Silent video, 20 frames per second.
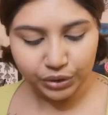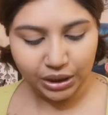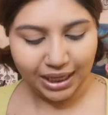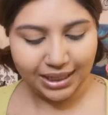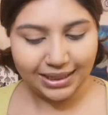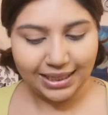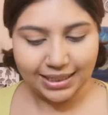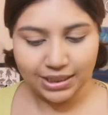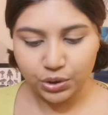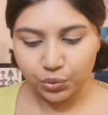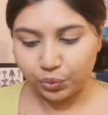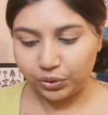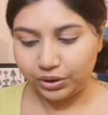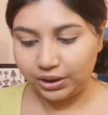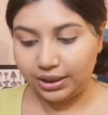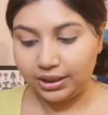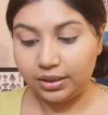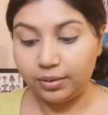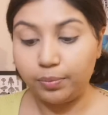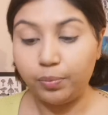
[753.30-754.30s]
And that's
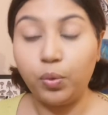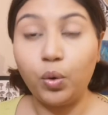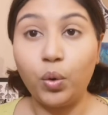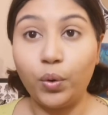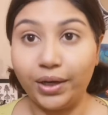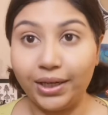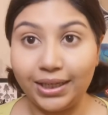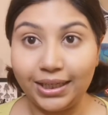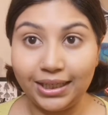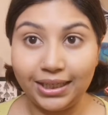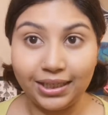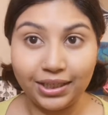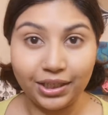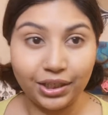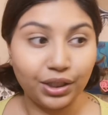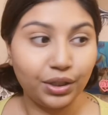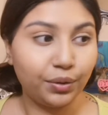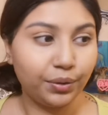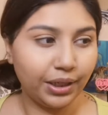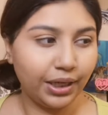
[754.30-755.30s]
really the point
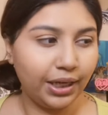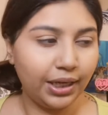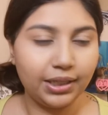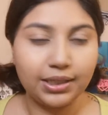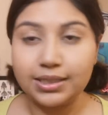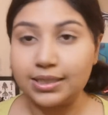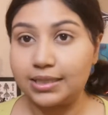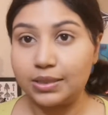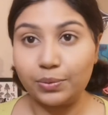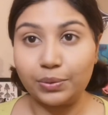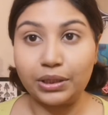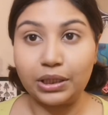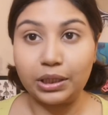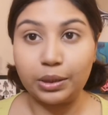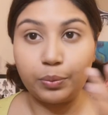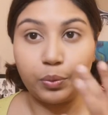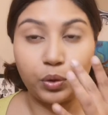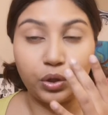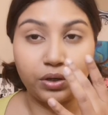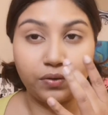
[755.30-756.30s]
here, okay? It's really the
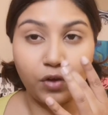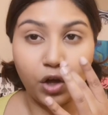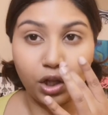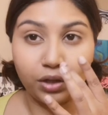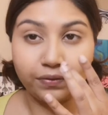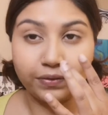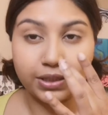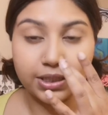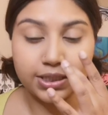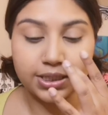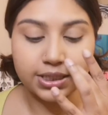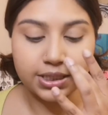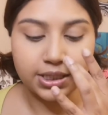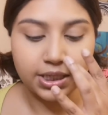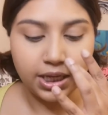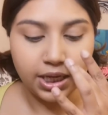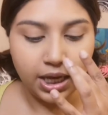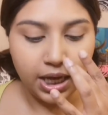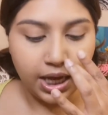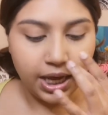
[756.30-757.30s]
point of all of this.
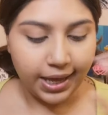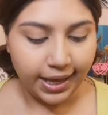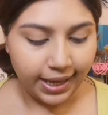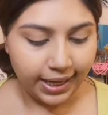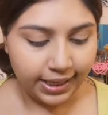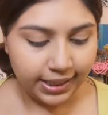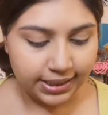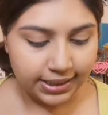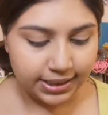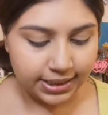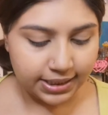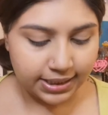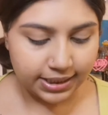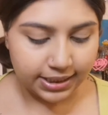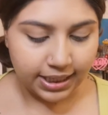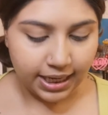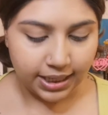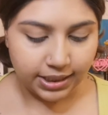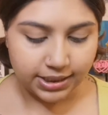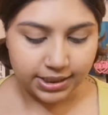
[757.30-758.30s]
And
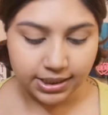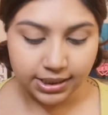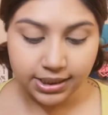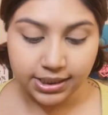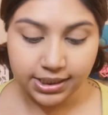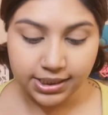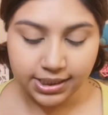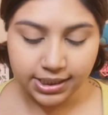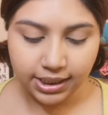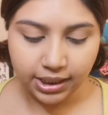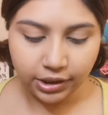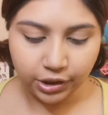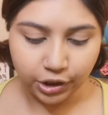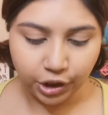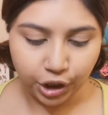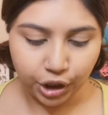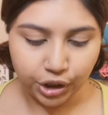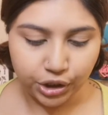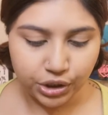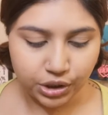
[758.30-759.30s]
that's the
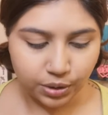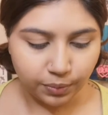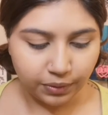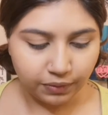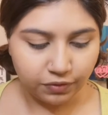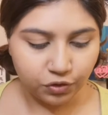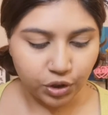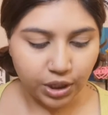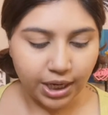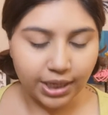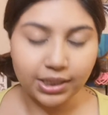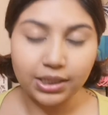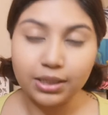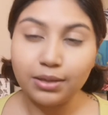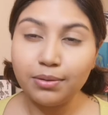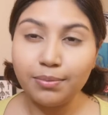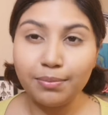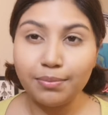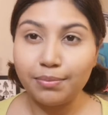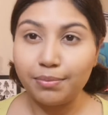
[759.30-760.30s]
concealer. So we've tried
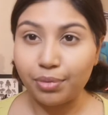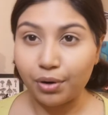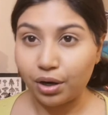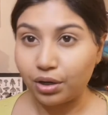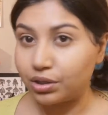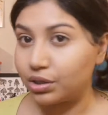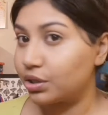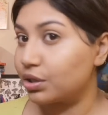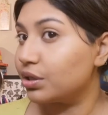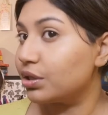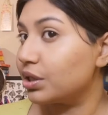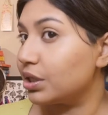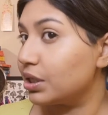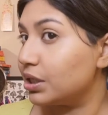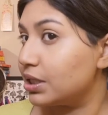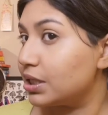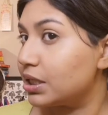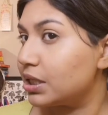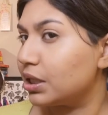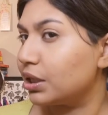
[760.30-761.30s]
the bronzer and the
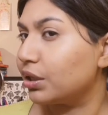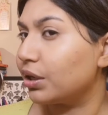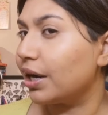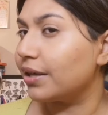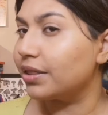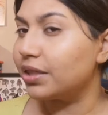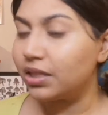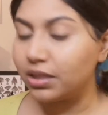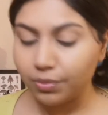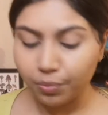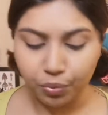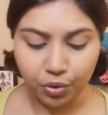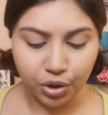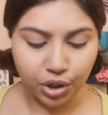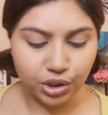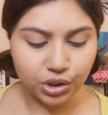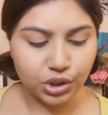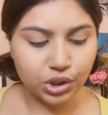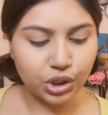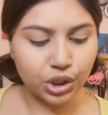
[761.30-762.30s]
concealer. I think the
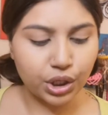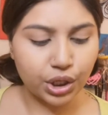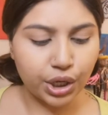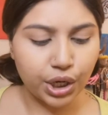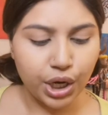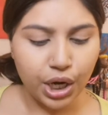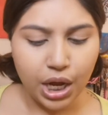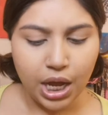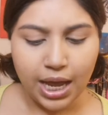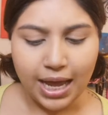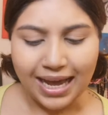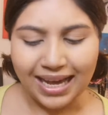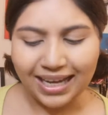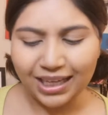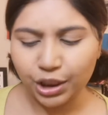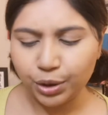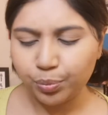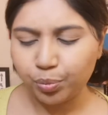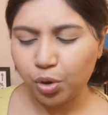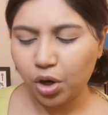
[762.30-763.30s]
bronzer, I
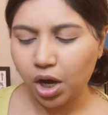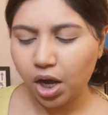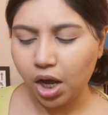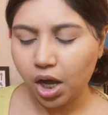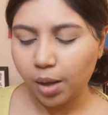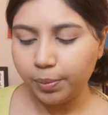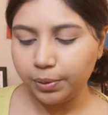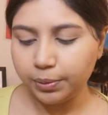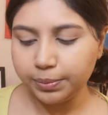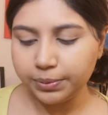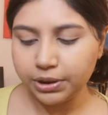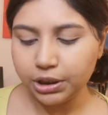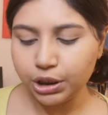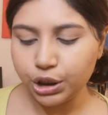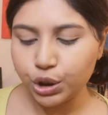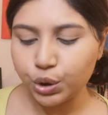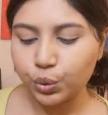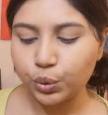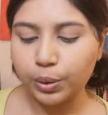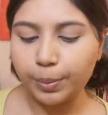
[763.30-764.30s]
could probably
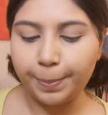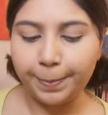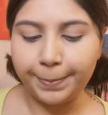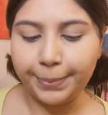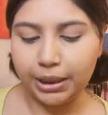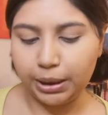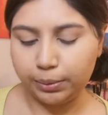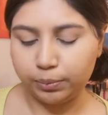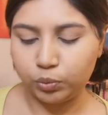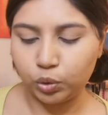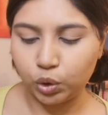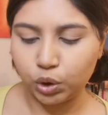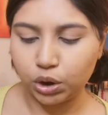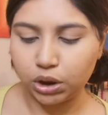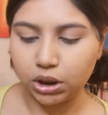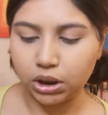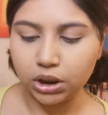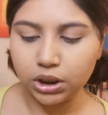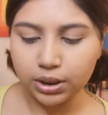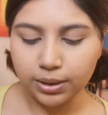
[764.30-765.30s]
do a bit
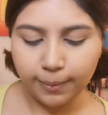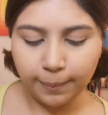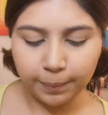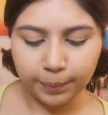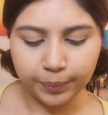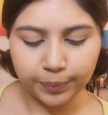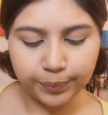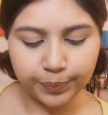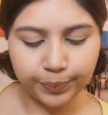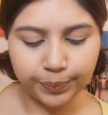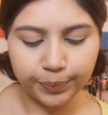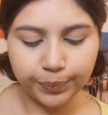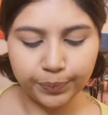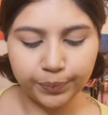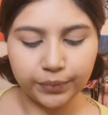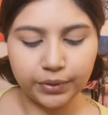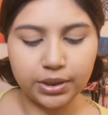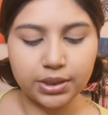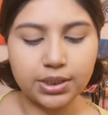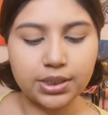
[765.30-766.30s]
more.
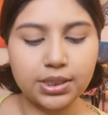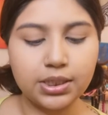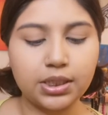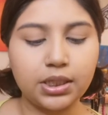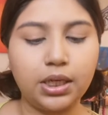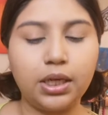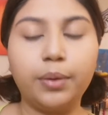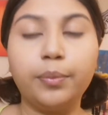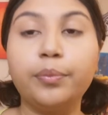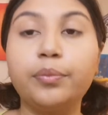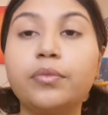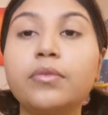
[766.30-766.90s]
Let's see.